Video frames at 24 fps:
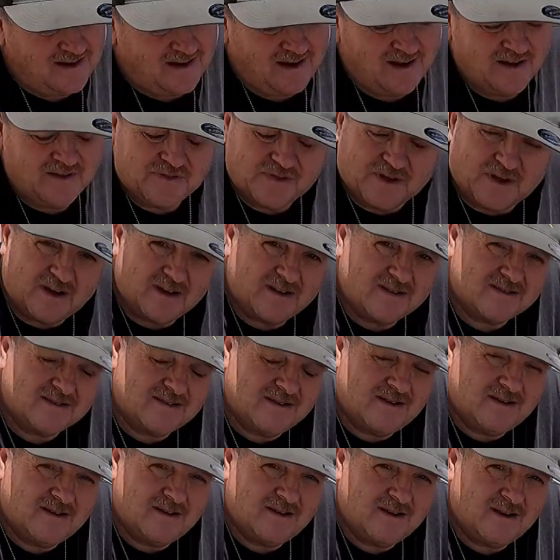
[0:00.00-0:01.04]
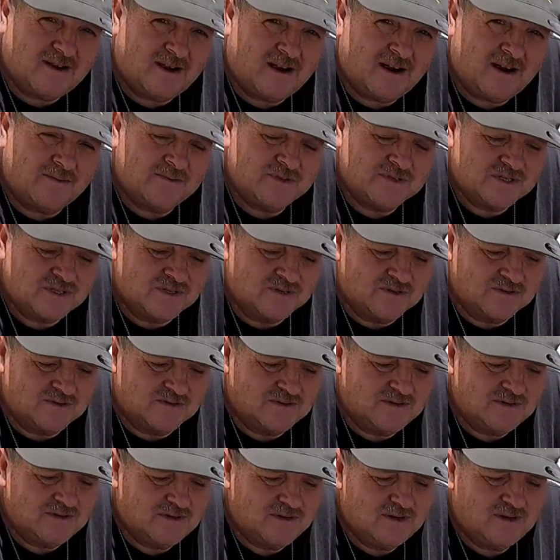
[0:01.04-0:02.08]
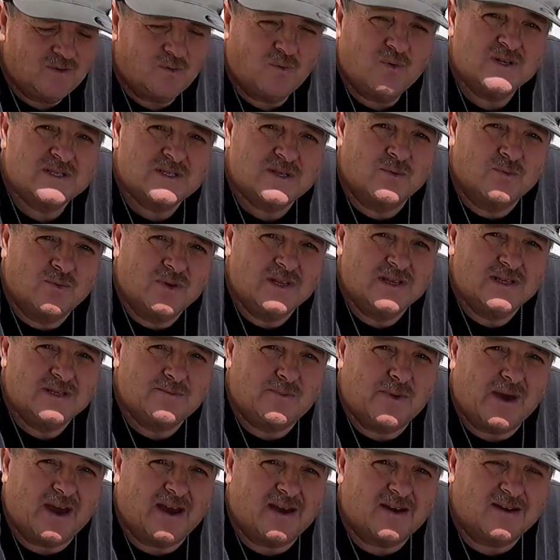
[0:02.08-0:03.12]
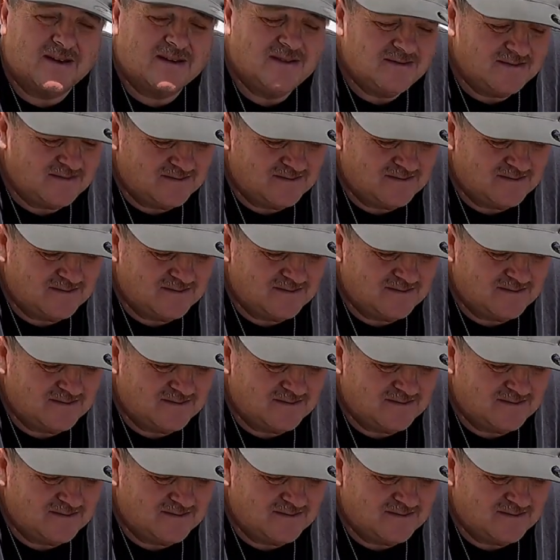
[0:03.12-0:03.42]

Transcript: I thought I would do what's in Willy's bag.